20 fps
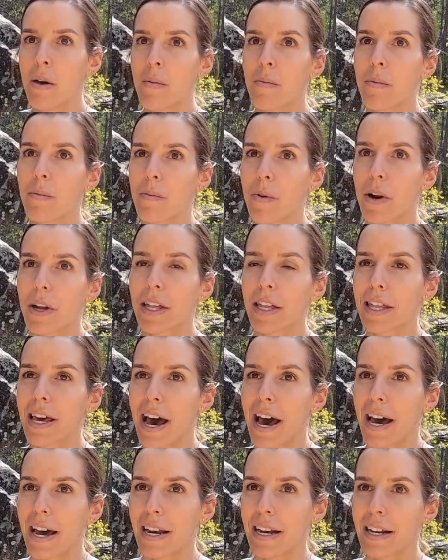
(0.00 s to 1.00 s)
But more than
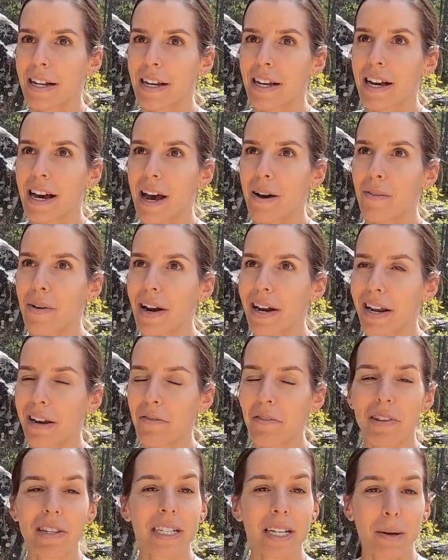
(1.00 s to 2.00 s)
that, I went in
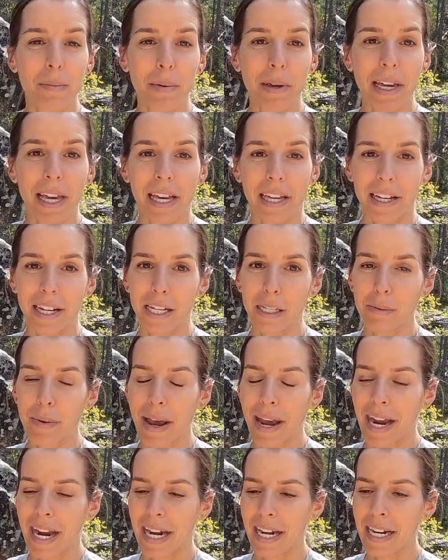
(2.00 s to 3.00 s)
with some Achilles
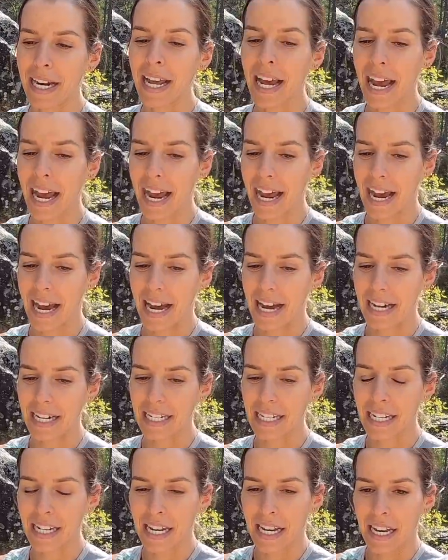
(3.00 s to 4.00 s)
pain, and